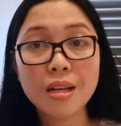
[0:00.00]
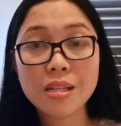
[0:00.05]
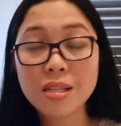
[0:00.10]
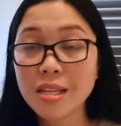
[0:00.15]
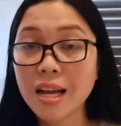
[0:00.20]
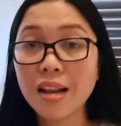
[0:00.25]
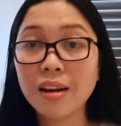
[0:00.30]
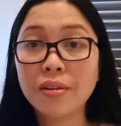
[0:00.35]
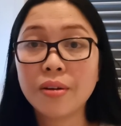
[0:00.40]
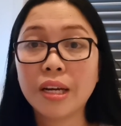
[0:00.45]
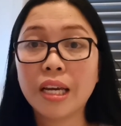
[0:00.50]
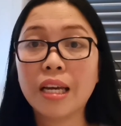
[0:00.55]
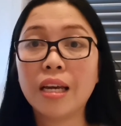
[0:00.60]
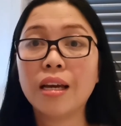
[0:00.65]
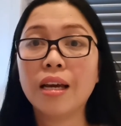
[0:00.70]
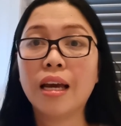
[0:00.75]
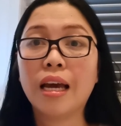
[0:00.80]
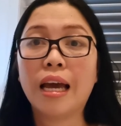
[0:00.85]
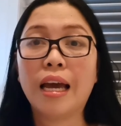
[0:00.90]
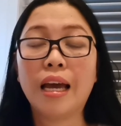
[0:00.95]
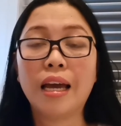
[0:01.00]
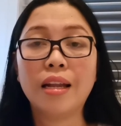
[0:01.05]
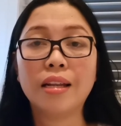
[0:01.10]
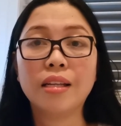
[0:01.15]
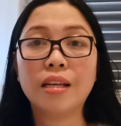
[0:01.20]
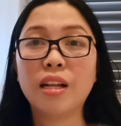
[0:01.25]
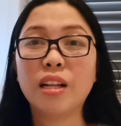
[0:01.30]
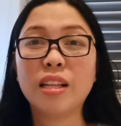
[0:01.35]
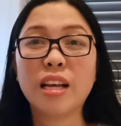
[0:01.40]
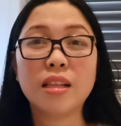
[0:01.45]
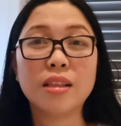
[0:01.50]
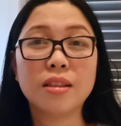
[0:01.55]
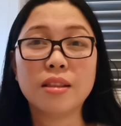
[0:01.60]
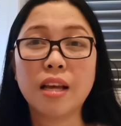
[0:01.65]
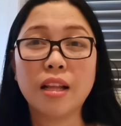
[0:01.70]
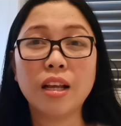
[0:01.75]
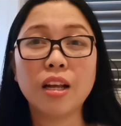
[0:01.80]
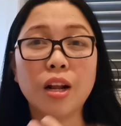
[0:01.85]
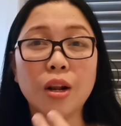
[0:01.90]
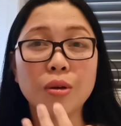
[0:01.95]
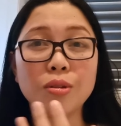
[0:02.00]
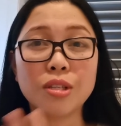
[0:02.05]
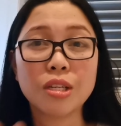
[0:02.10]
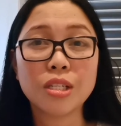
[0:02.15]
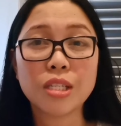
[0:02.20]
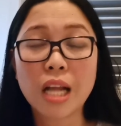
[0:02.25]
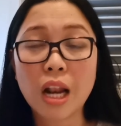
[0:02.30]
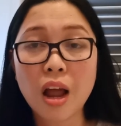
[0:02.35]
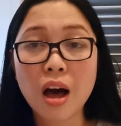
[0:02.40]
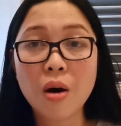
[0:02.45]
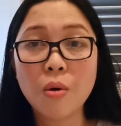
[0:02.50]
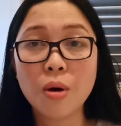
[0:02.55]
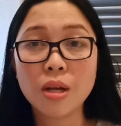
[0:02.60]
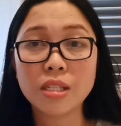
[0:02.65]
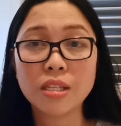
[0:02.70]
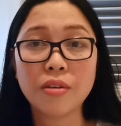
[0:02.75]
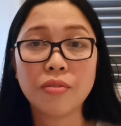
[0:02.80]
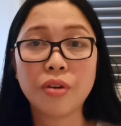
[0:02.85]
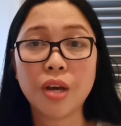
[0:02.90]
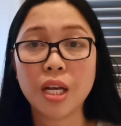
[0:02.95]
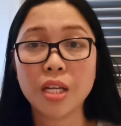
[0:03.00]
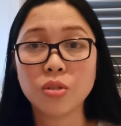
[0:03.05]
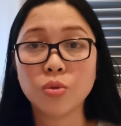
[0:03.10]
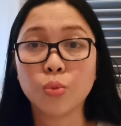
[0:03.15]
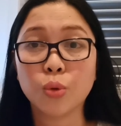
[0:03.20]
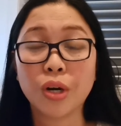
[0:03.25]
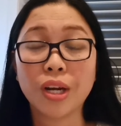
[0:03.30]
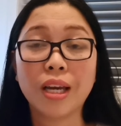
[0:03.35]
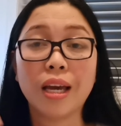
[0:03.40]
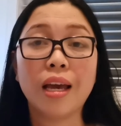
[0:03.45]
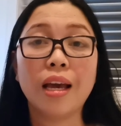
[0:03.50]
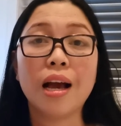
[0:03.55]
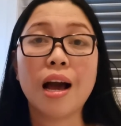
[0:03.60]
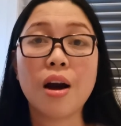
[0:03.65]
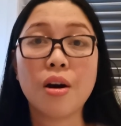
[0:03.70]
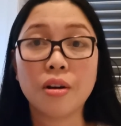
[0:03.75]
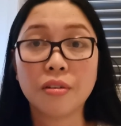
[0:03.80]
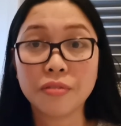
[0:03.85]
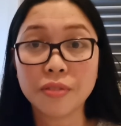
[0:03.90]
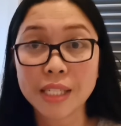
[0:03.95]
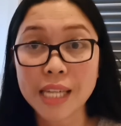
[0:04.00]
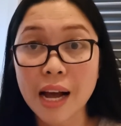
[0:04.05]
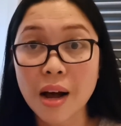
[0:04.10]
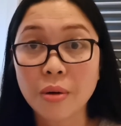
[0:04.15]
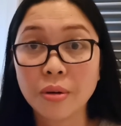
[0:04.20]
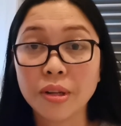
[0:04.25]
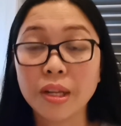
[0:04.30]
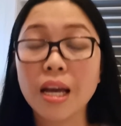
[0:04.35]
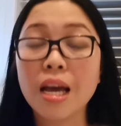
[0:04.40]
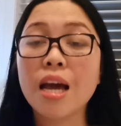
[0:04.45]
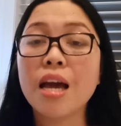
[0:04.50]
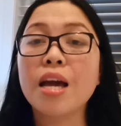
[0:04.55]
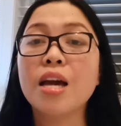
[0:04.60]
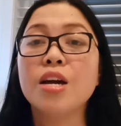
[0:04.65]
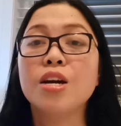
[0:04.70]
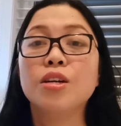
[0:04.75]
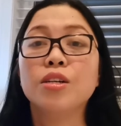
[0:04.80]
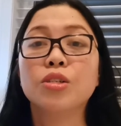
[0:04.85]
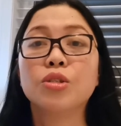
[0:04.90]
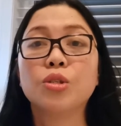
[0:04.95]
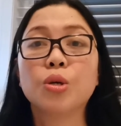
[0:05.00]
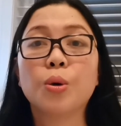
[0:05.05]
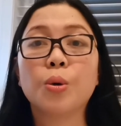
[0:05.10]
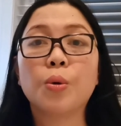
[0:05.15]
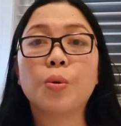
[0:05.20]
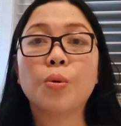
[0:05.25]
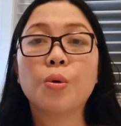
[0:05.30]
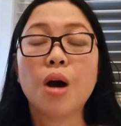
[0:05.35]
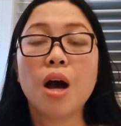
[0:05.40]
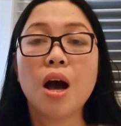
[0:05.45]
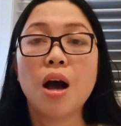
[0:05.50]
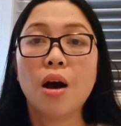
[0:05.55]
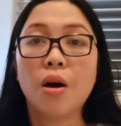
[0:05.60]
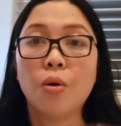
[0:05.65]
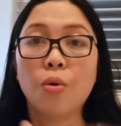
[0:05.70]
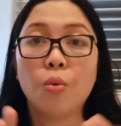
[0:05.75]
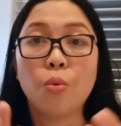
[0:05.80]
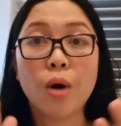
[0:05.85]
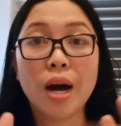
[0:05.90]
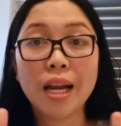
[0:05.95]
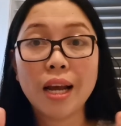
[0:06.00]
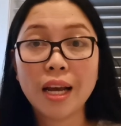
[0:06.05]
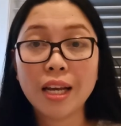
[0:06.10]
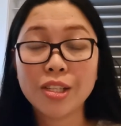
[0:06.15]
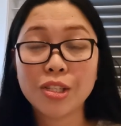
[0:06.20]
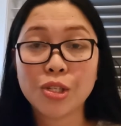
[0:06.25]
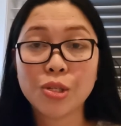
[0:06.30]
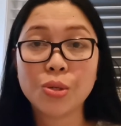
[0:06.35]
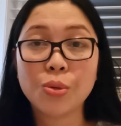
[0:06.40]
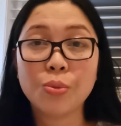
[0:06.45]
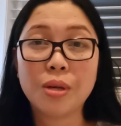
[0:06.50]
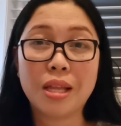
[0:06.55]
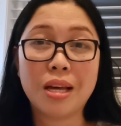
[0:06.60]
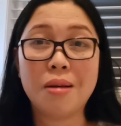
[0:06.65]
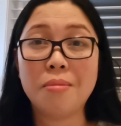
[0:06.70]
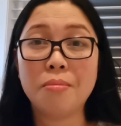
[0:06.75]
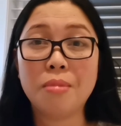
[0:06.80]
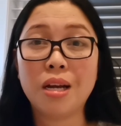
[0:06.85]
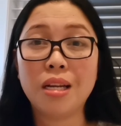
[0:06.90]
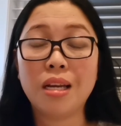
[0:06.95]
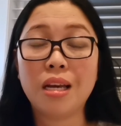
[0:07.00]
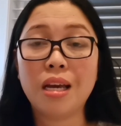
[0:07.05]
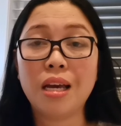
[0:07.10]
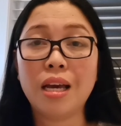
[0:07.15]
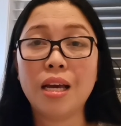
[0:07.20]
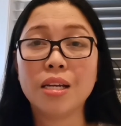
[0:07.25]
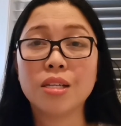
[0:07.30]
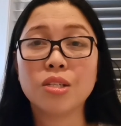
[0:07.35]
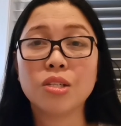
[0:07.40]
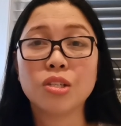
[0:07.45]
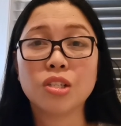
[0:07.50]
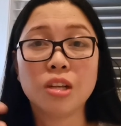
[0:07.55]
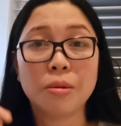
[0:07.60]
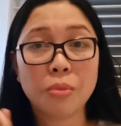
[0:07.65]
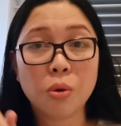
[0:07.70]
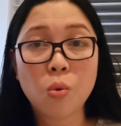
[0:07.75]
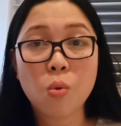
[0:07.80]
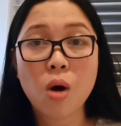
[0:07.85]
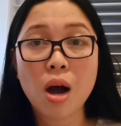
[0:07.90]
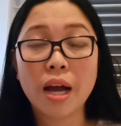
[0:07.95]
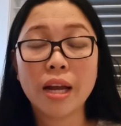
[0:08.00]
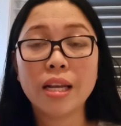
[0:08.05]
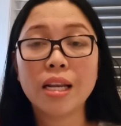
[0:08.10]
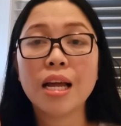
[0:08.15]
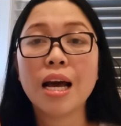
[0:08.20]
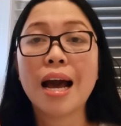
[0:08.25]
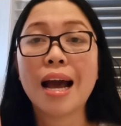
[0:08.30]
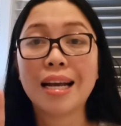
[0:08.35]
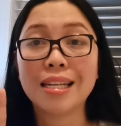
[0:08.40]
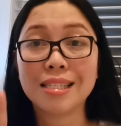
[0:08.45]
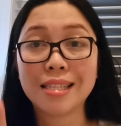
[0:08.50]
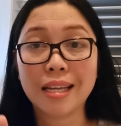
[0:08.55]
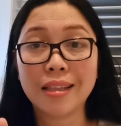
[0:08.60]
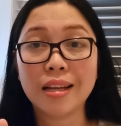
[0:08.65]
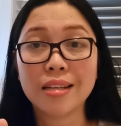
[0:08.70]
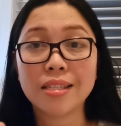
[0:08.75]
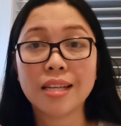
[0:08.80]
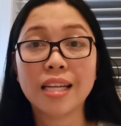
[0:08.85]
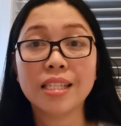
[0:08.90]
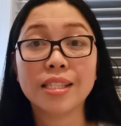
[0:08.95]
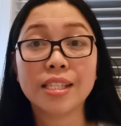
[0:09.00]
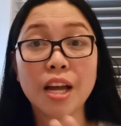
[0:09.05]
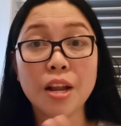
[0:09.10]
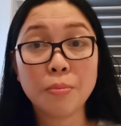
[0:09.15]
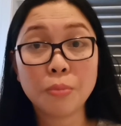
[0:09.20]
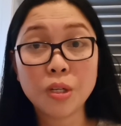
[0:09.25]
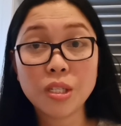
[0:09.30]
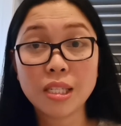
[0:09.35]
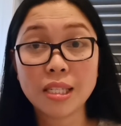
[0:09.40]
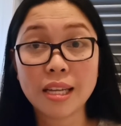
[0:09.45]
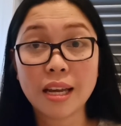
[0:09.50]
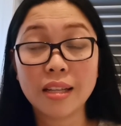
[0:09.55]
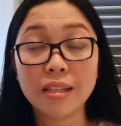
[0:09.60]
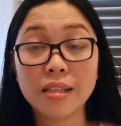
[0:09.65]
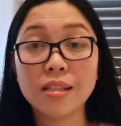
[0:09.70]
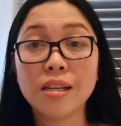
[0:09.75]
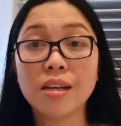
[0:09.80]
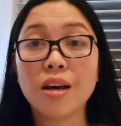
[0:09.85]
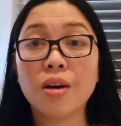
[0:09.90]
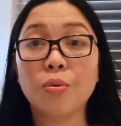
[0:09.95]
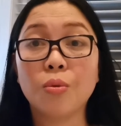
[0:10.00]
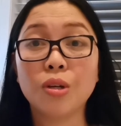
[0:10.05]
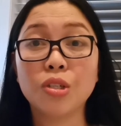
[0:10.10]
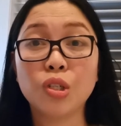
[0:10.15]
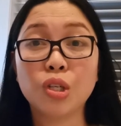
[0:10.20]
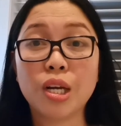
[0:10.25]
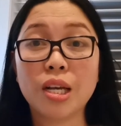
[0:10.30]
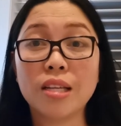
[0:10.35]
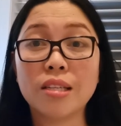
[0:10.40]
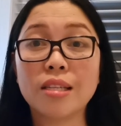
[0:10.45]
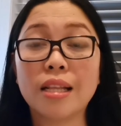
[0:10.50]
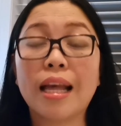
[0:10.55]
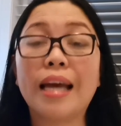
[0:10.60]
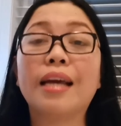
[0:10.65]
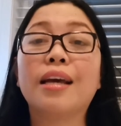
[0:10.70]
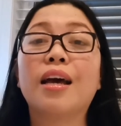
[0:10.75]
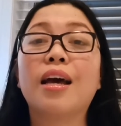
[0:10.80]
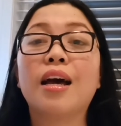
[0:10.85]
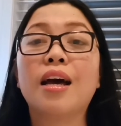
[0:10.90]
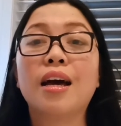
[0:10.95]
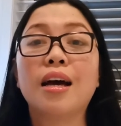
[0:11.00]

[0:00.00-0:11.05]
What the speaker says: salary, and that includes his allowance if he's working out of town. So what I do with that money is, number one, I set aside 10%, which is like